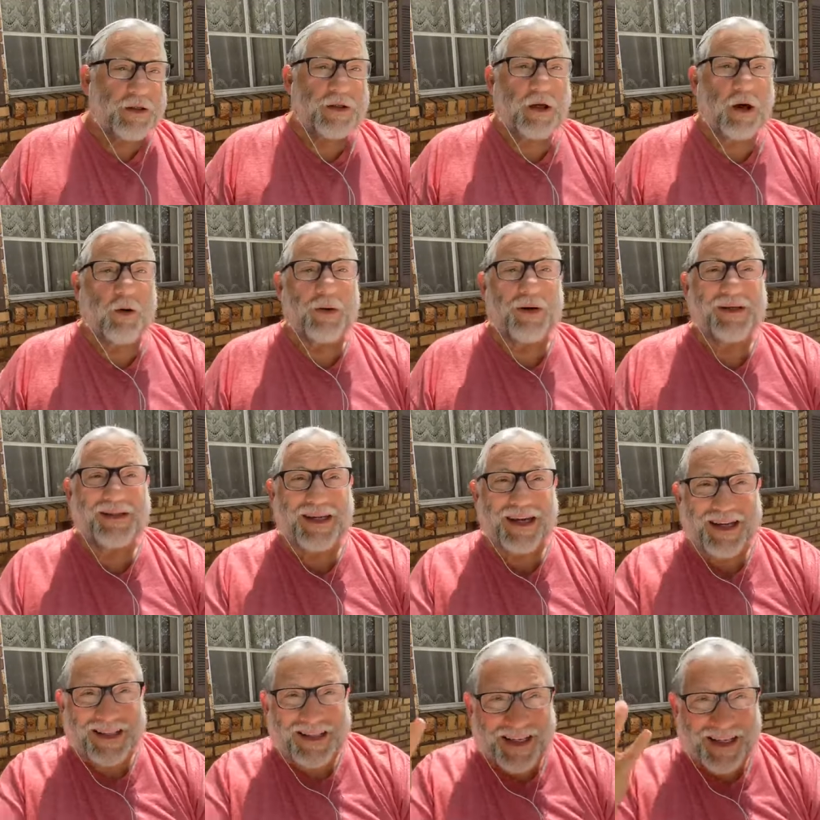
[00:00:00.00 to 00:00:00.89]
So
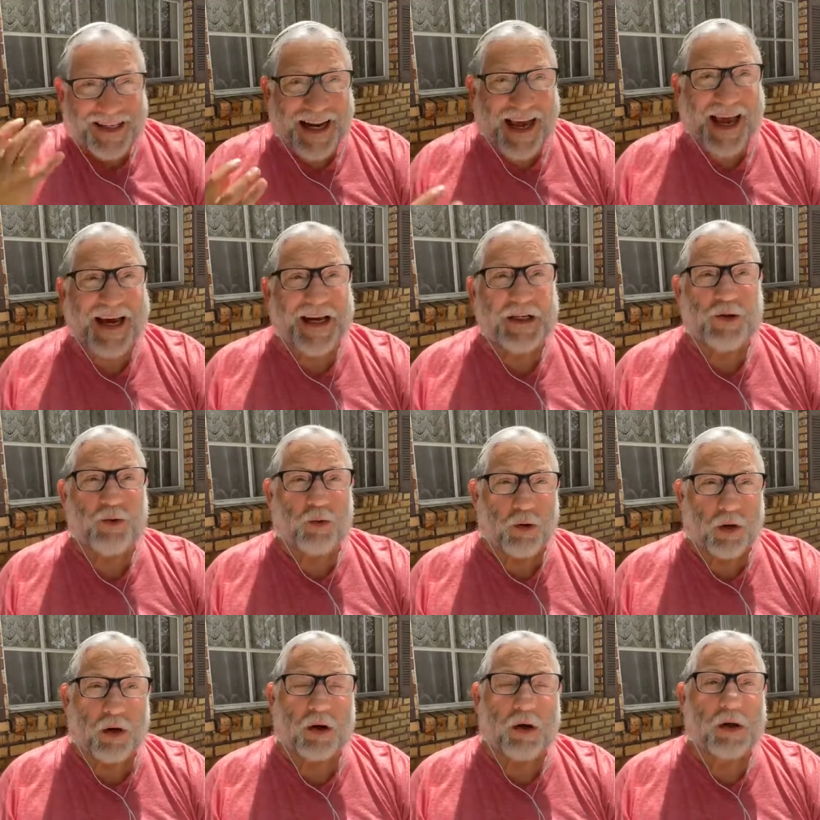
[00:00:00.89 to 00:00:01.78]
in today's
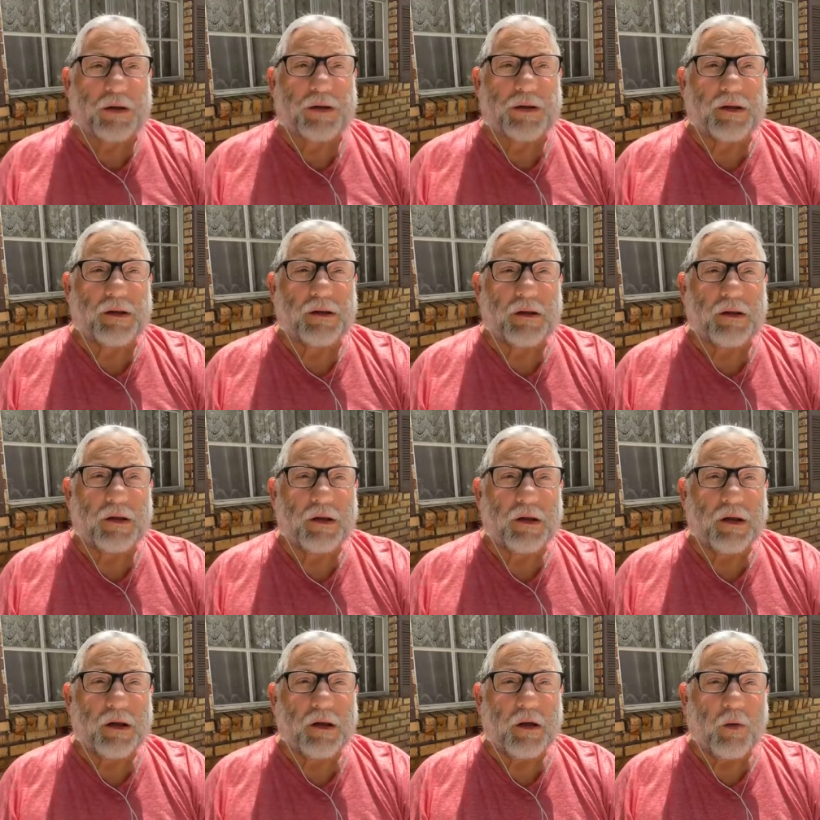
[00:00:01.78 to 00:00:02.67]
world,
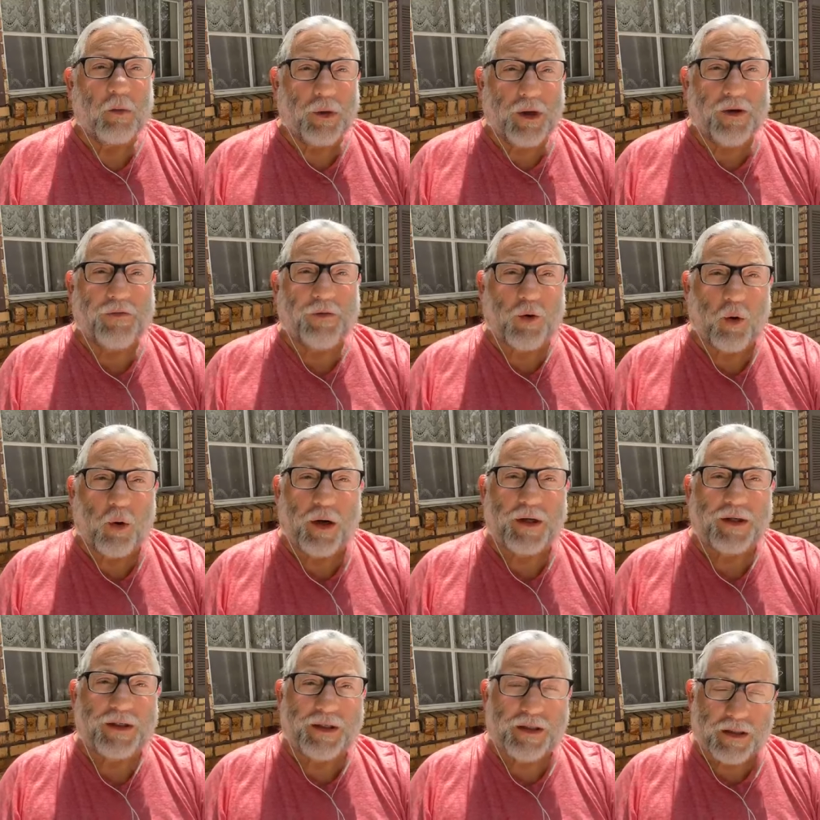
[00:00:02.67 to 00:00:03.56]
we of
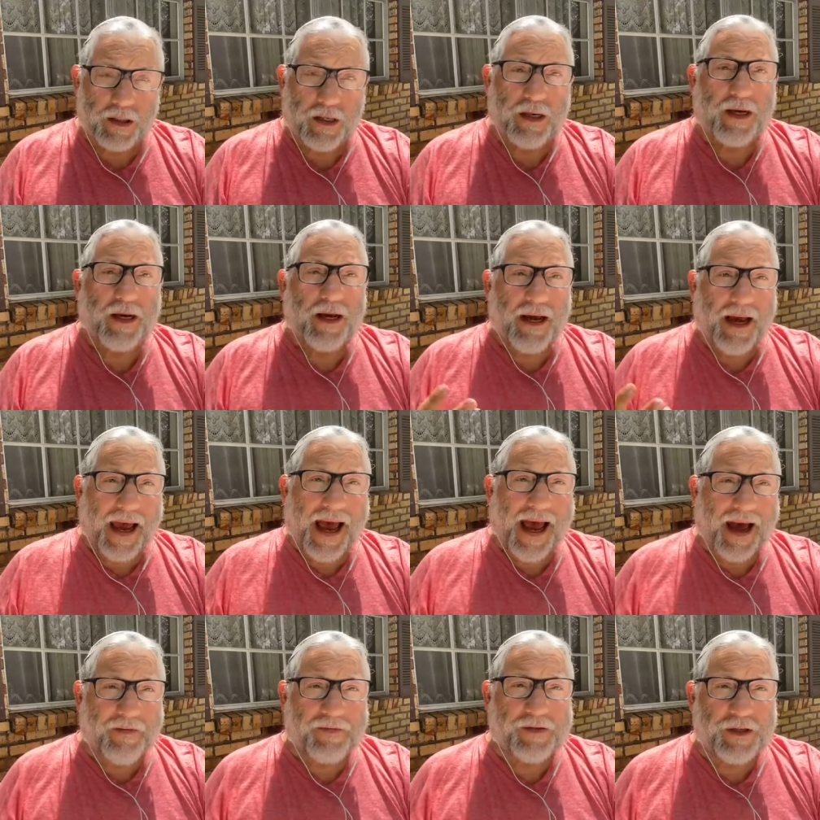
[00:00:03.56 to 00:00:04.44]
course
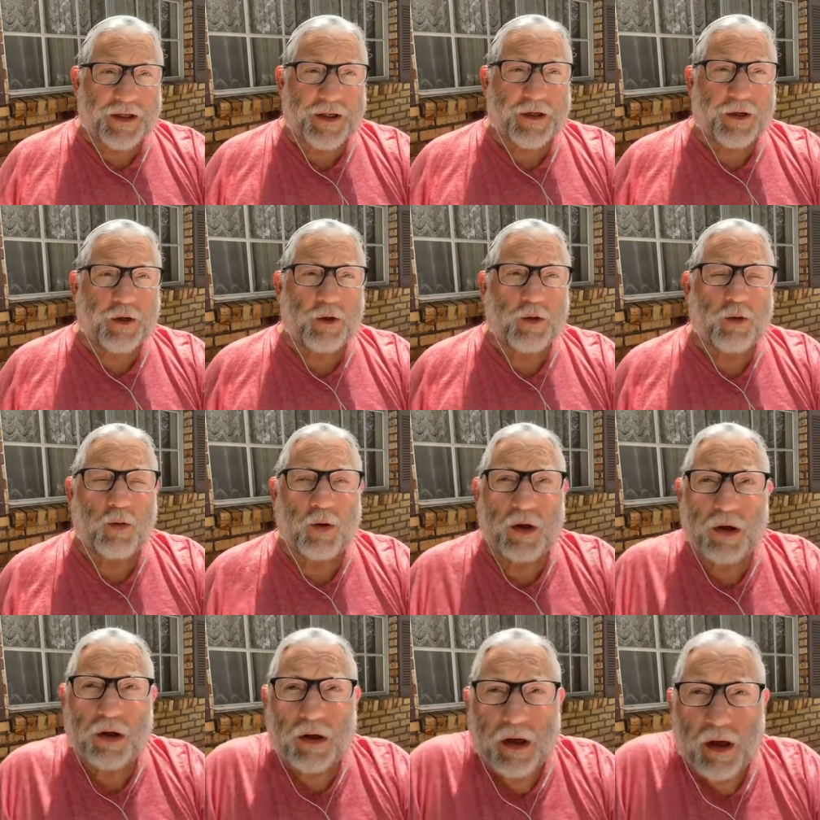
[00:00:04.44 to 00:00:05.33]
have
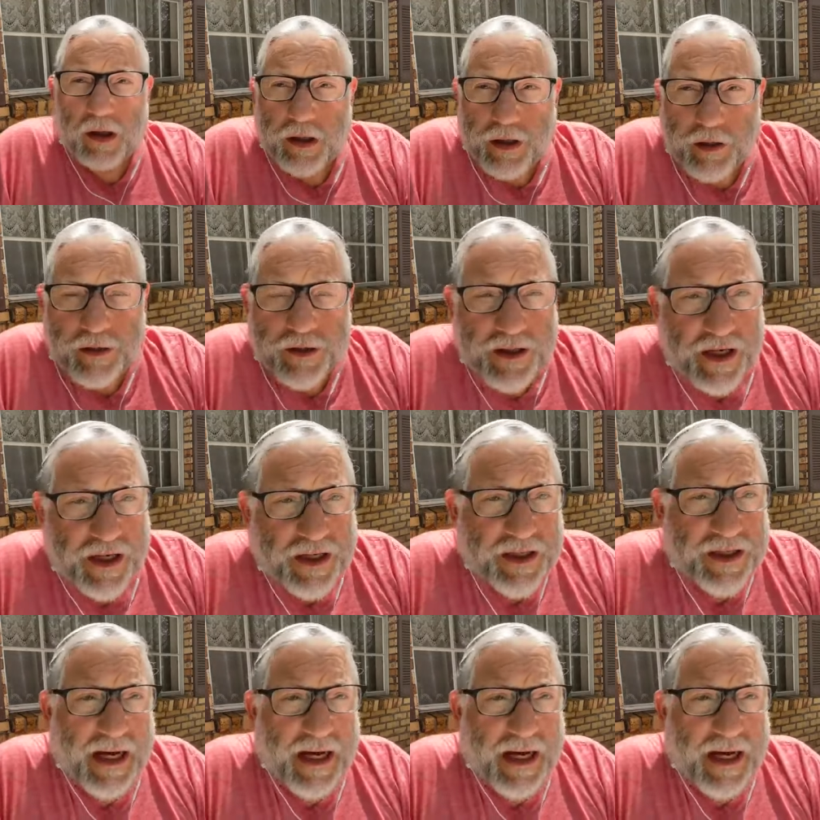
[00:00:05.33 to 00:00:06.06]
to use the